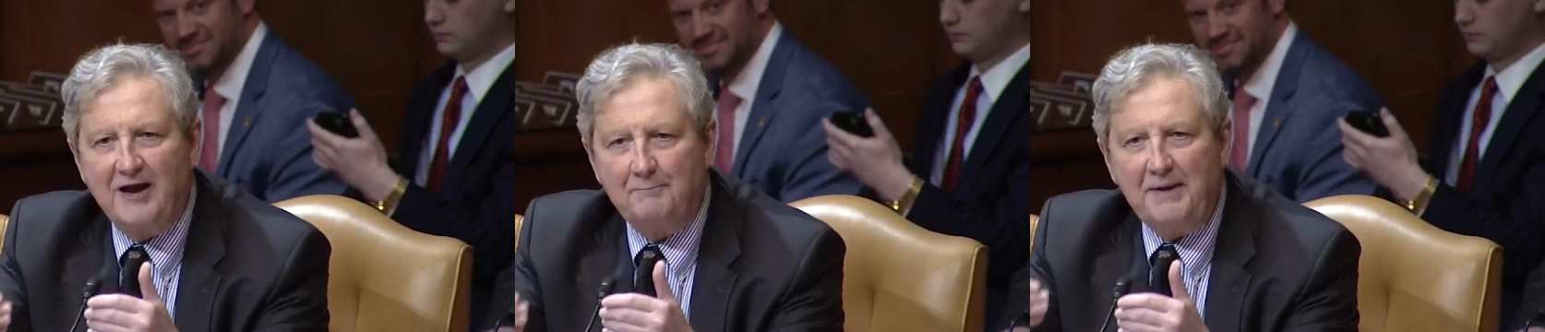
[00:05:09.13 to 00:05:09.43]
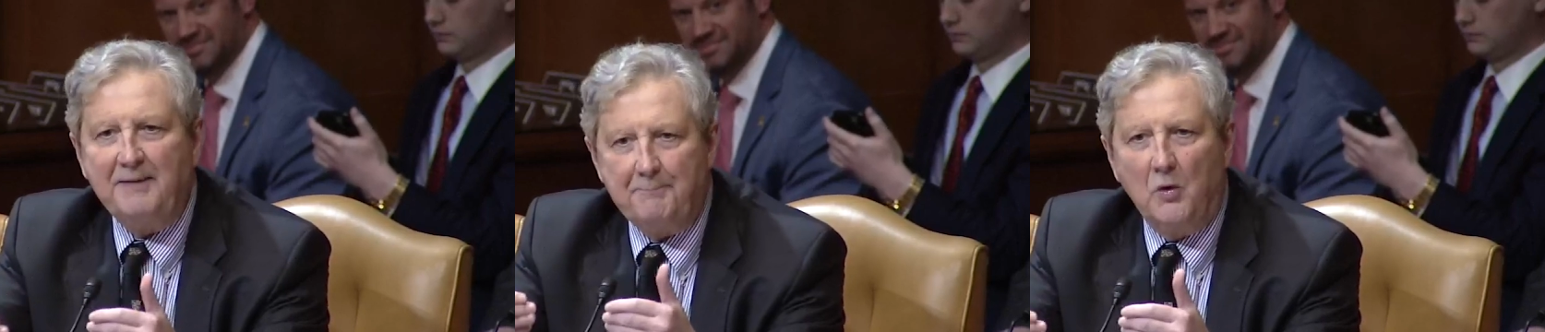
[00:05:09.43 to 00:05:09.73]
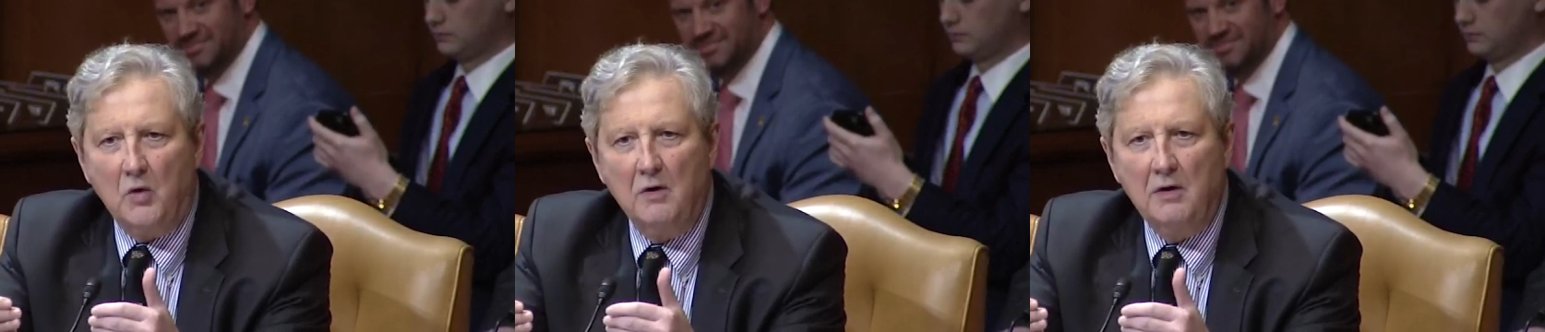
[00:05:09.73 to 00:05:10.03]
Speaker 1: our
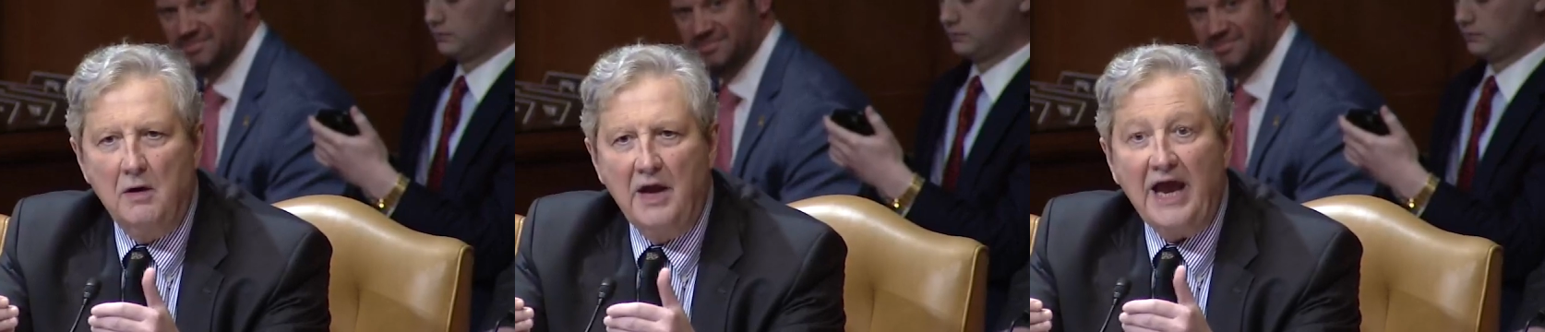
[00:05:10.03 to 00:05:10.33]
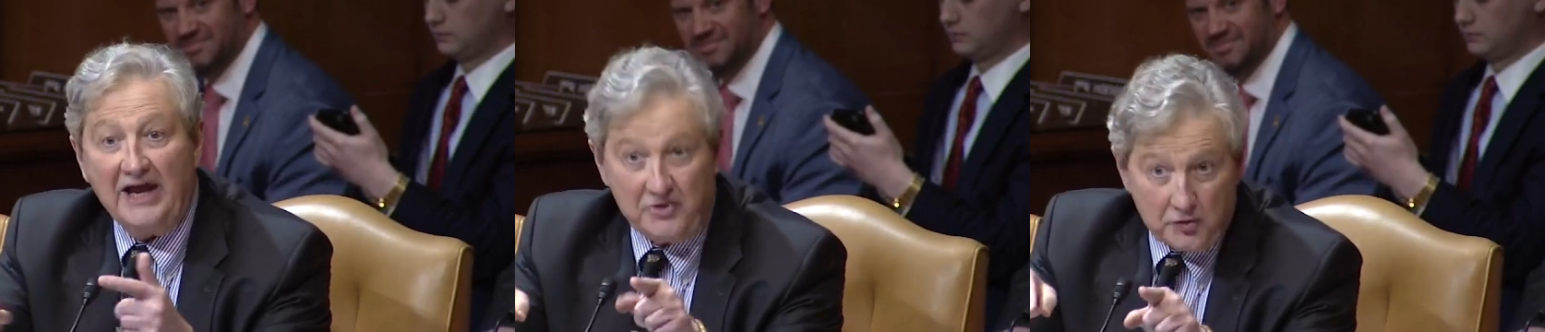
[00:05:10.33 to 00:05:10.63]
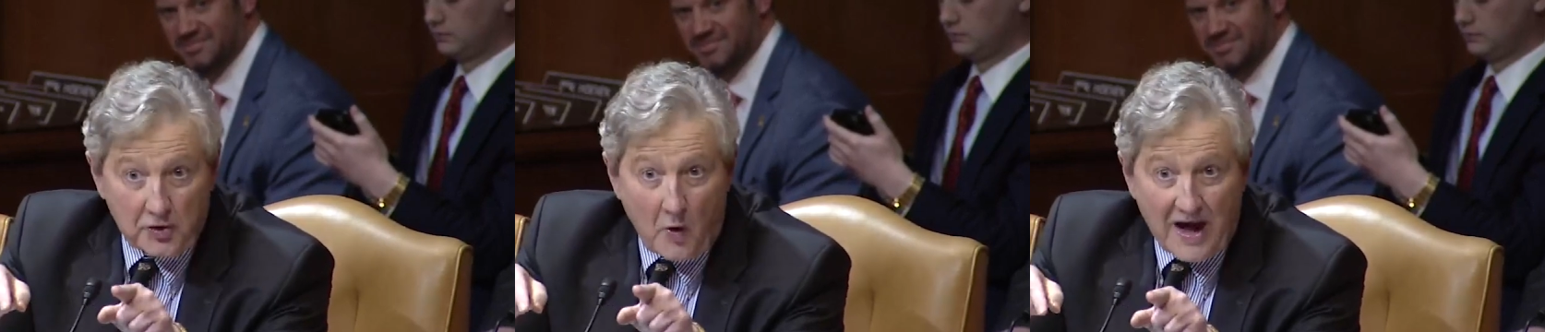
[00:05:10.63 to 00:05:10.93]
people. And
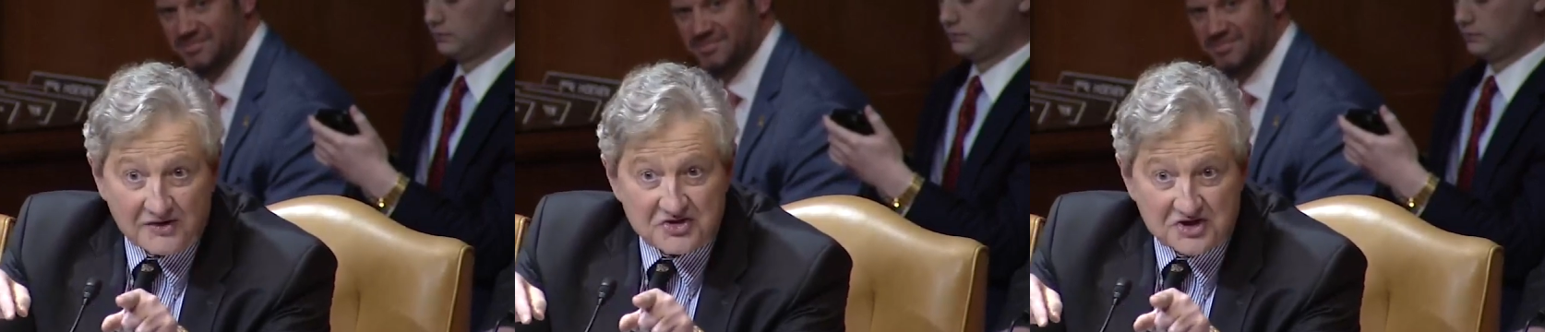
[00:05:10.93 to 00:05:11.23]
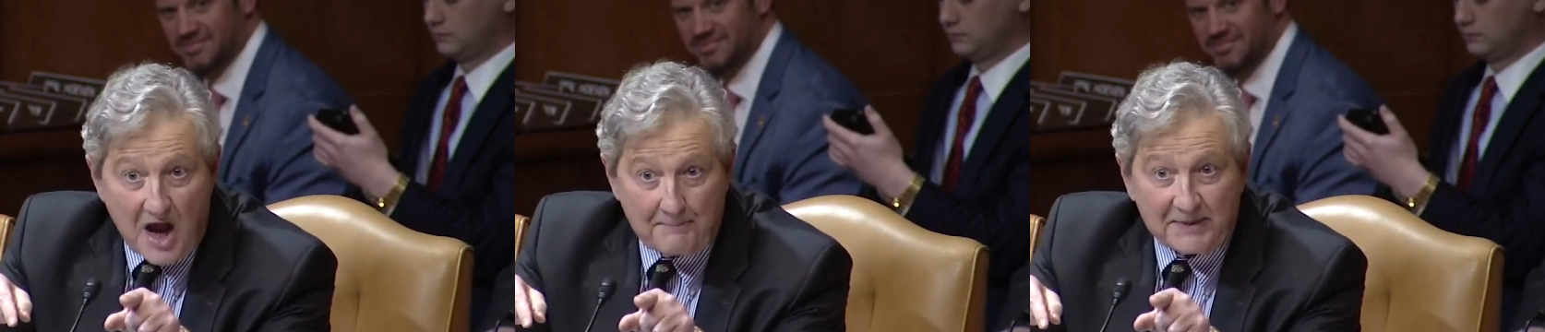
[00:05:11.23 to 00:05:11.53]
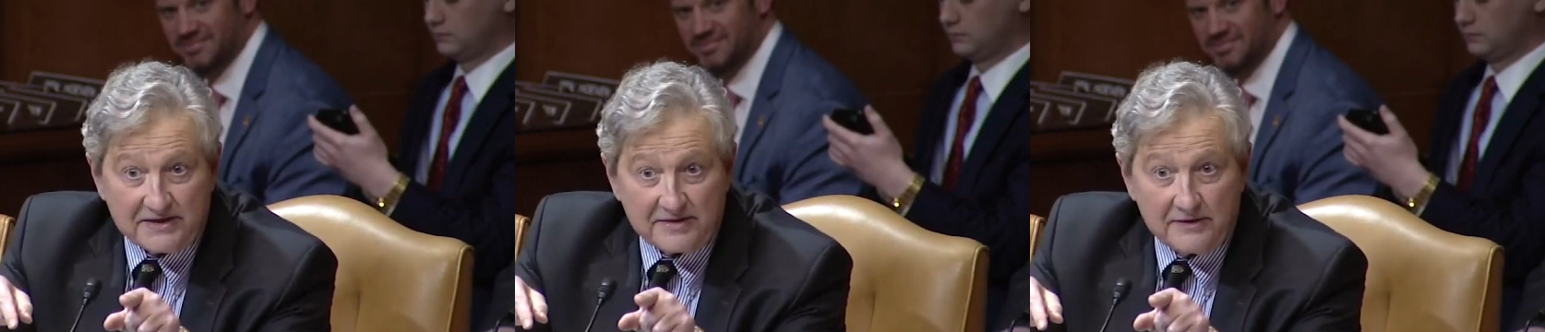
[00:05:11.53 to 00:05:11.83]
you know how to stop
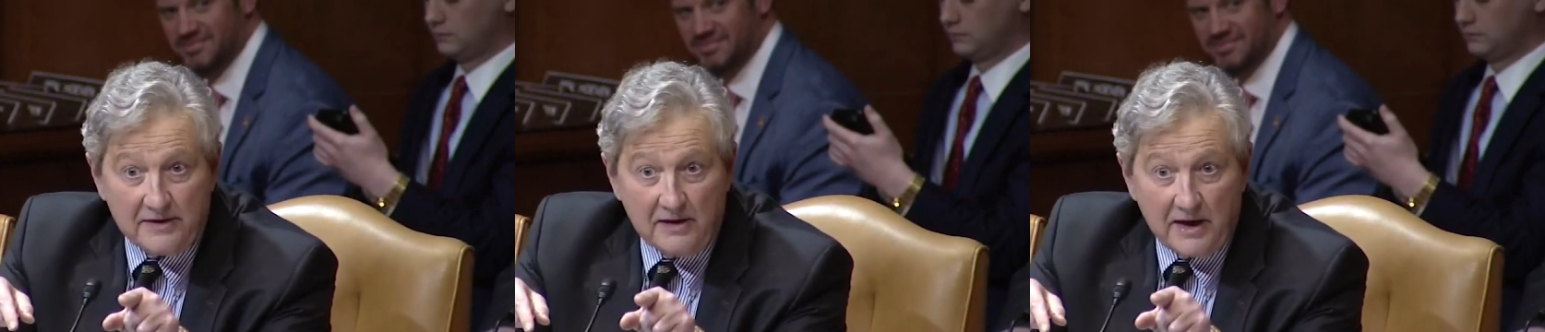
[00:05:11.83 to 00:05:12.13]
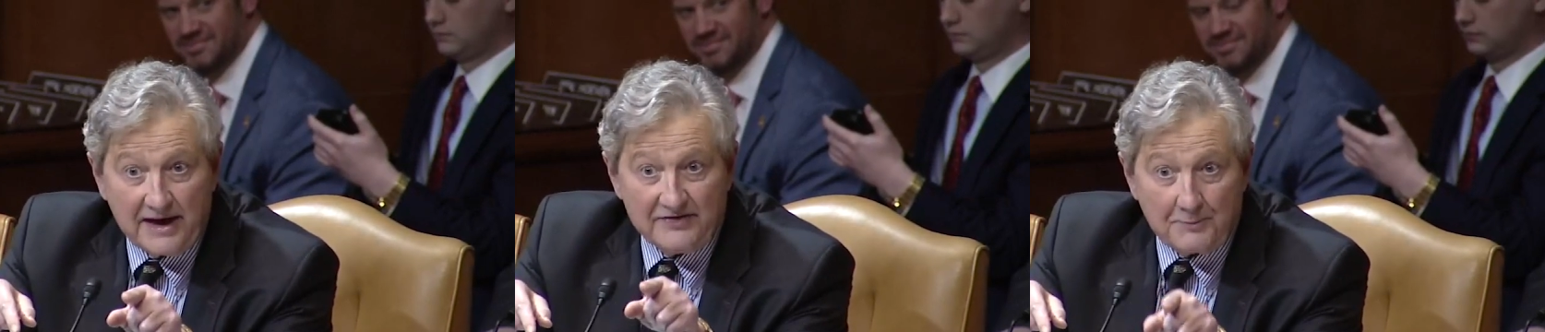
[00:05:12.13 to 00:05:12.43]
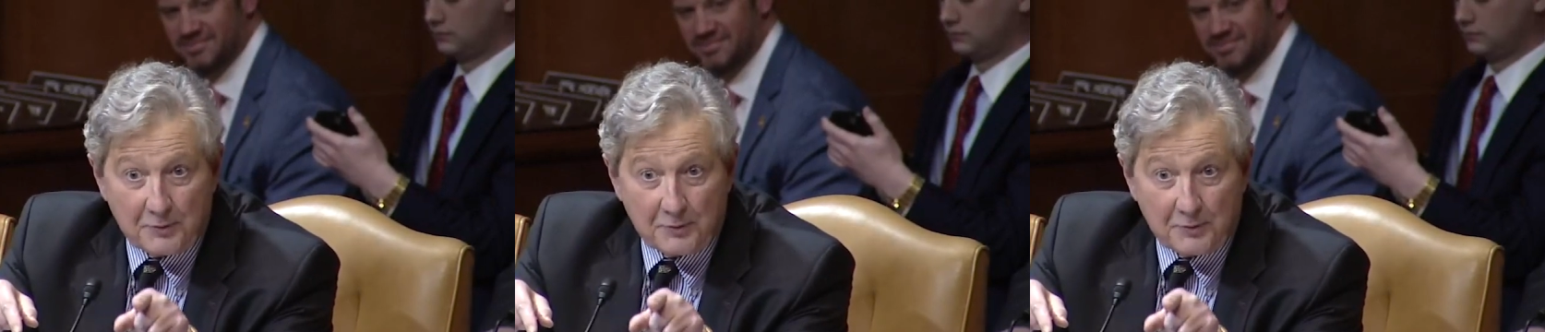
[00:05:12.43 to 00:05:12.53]
it. And the